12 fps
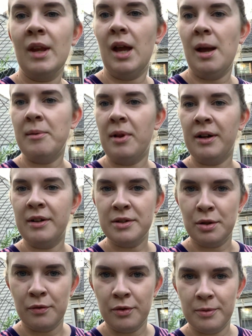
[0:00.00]
glad it's
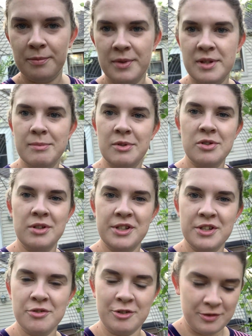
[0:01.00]
over. It's much less
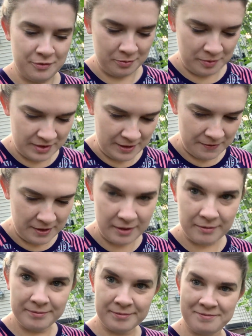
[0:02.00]
stressful without that
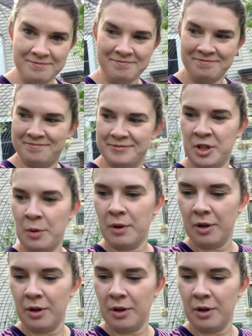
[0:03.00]
going